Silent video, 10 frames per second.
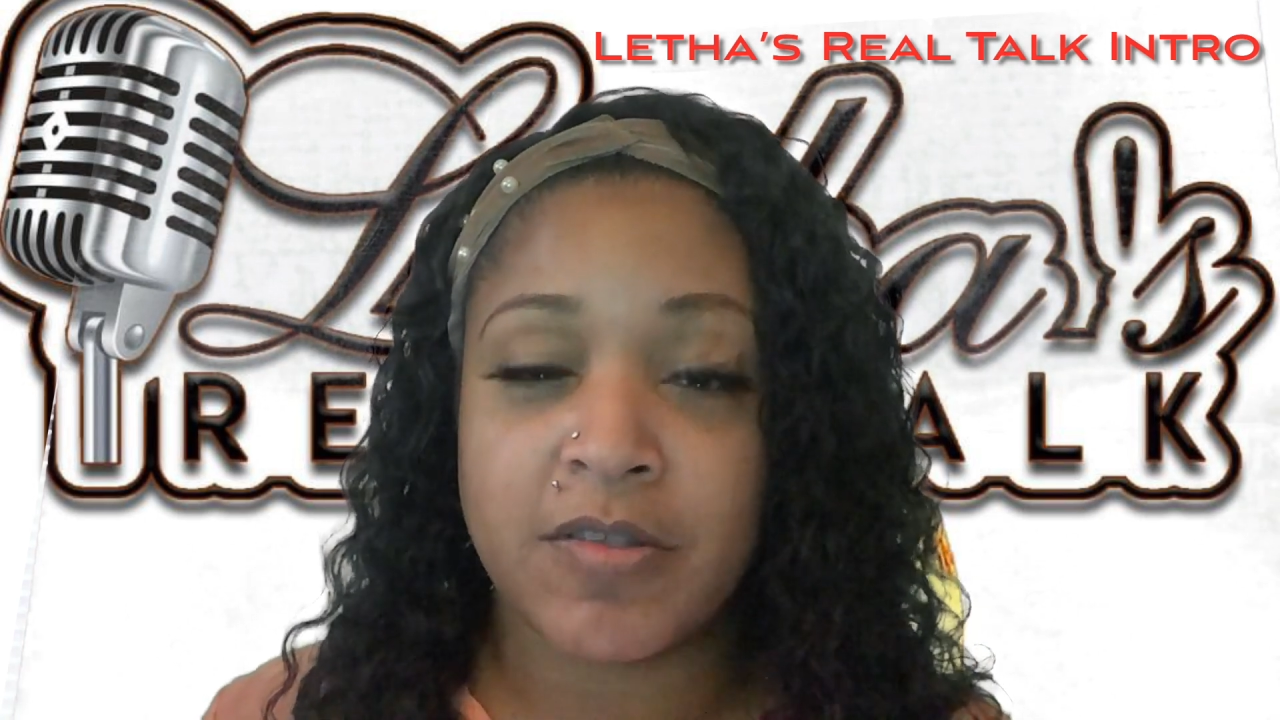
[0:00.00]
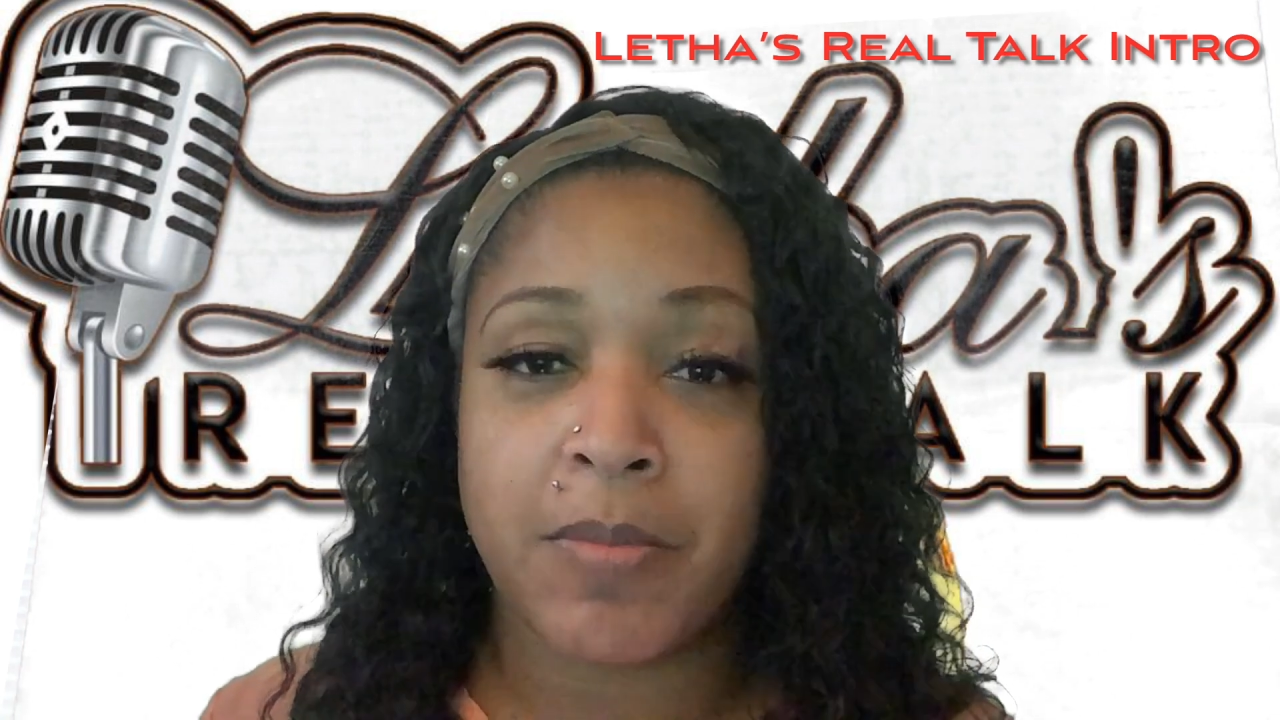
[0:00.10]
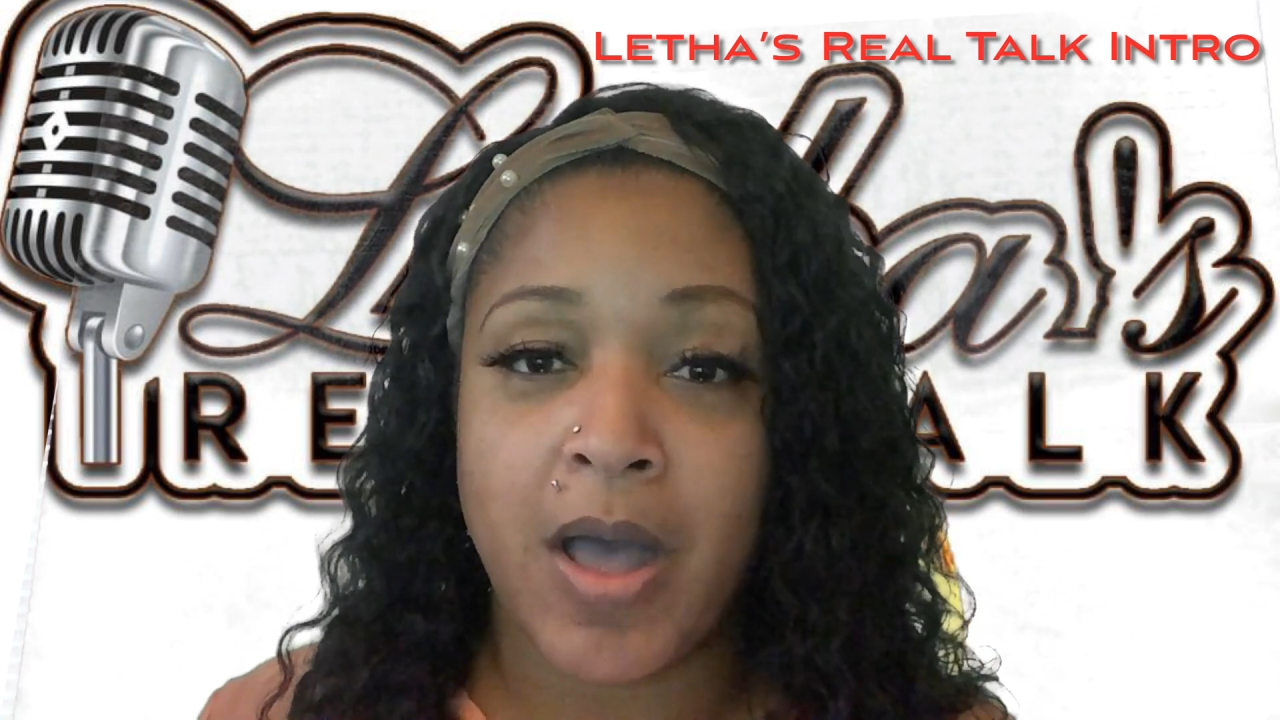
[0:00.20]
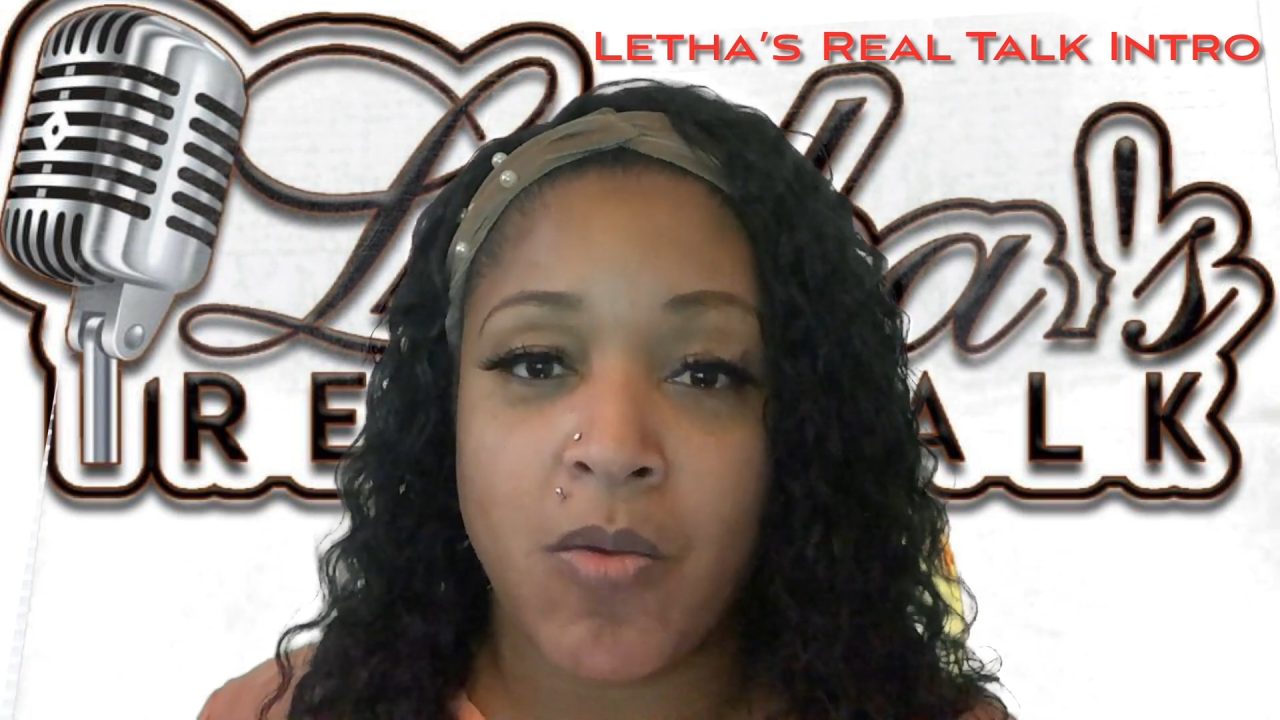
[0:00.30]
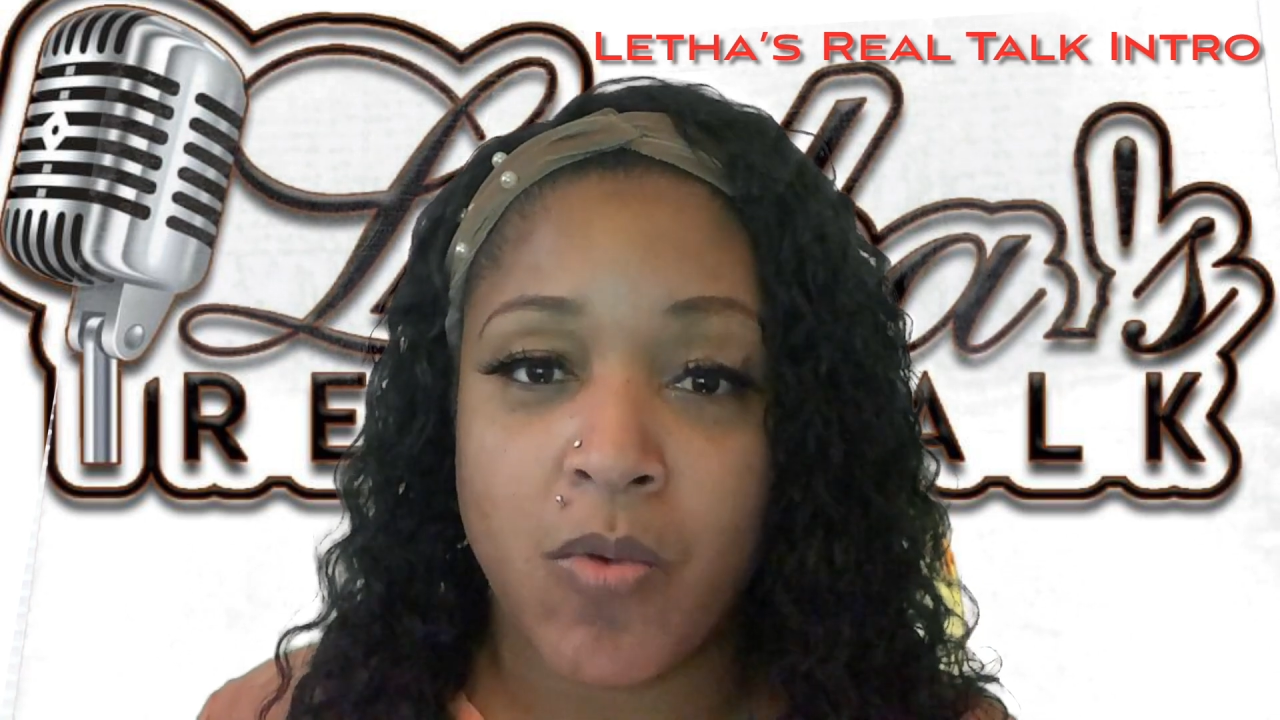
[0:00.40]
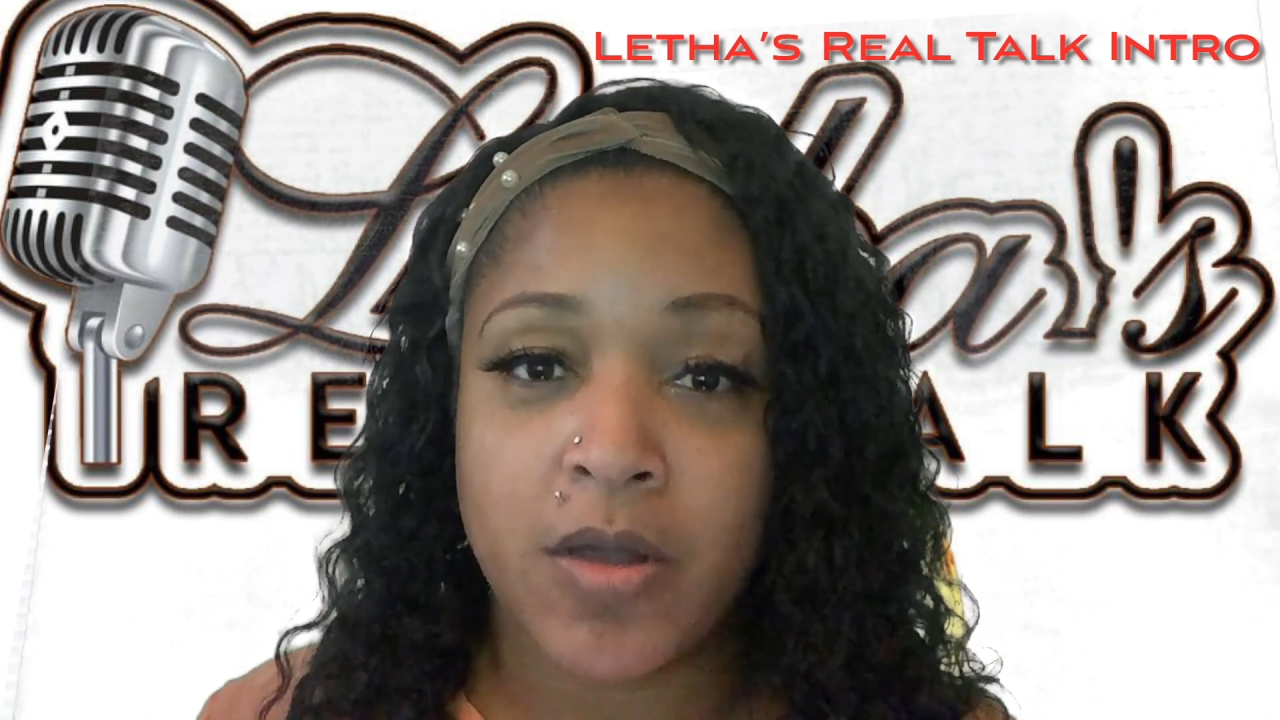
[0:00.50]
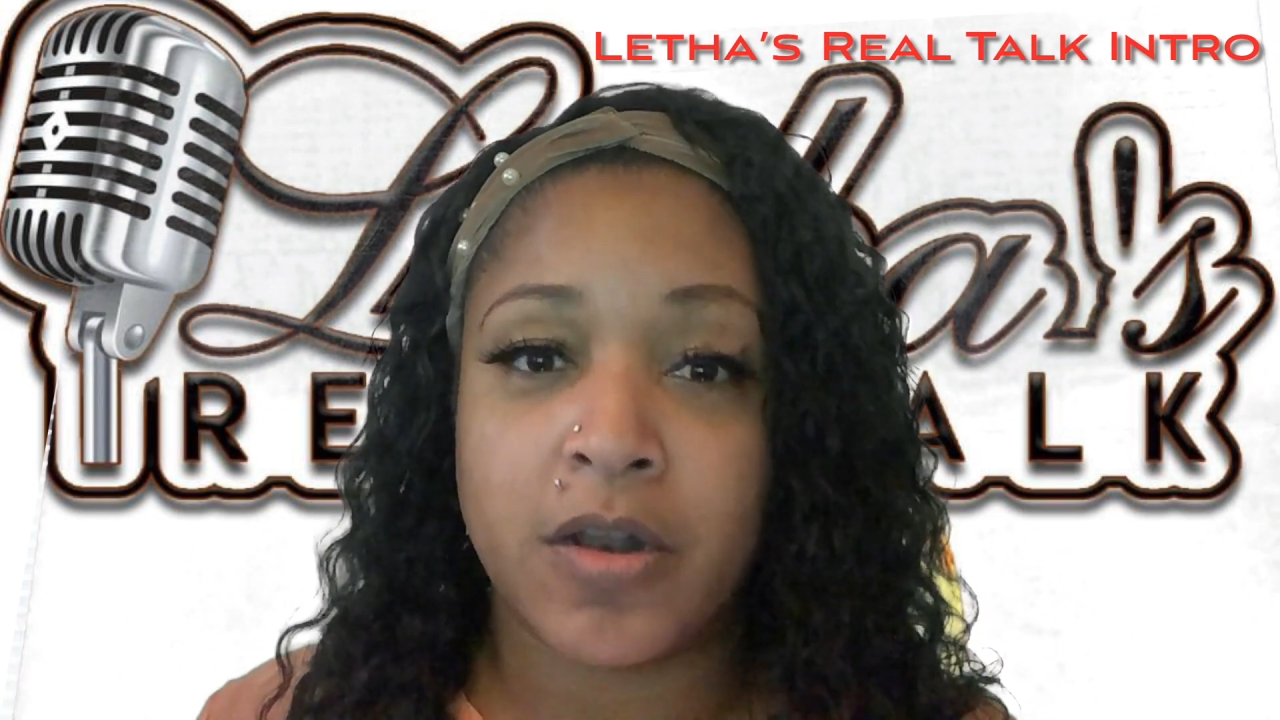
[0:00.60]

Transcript: about one